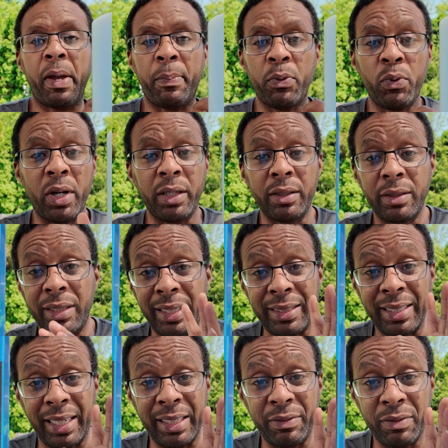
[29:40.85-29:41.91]
paper one,
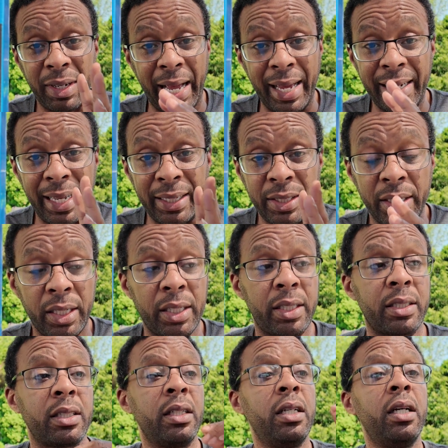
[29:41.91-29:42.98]
let's not even add that to the
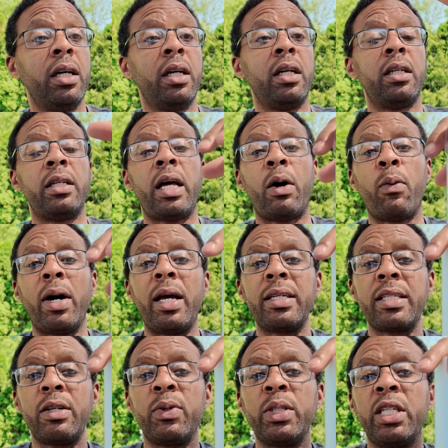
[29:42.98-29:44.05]
list. Now, why I
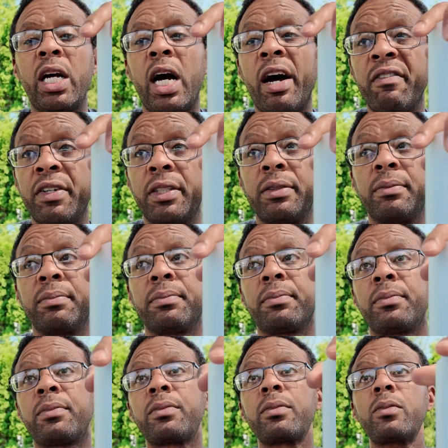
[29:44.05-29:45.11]
say with your oven?
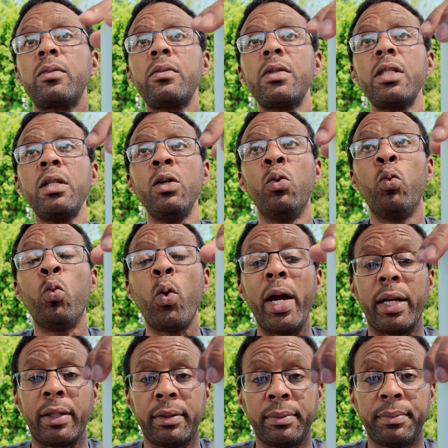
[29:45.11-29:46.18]

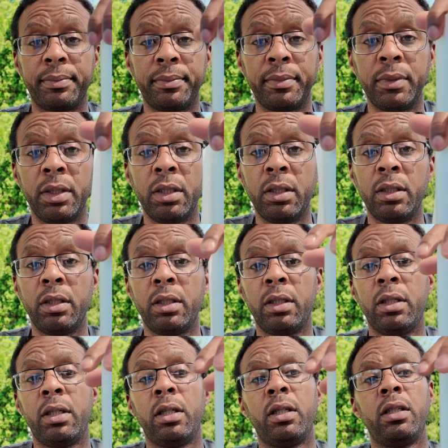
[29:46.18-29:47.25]
Well,
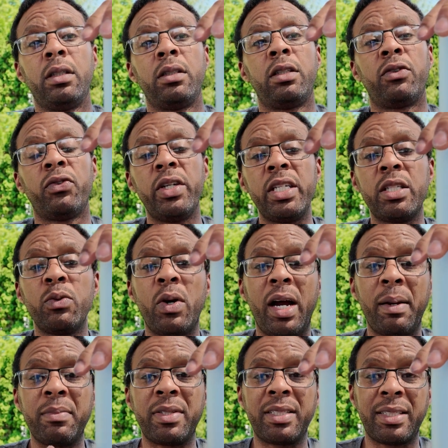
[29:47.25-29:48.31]
the reason
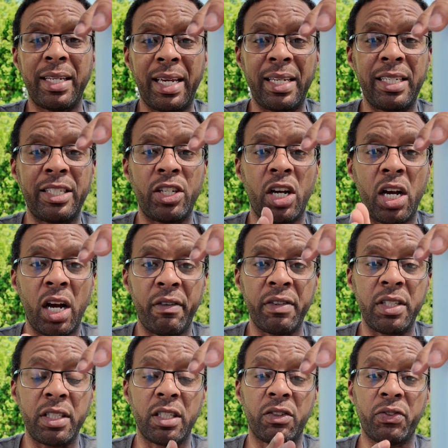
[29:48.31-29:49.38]
why I'm saying is your
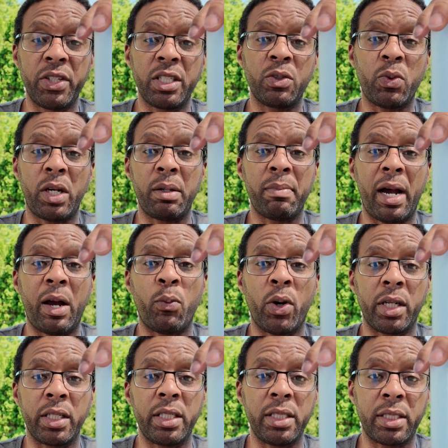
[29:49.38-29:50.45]
oven is the reason why you buy
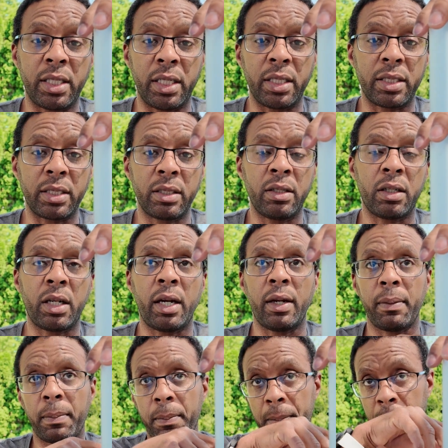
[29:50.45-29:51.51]
one of these things. Okay.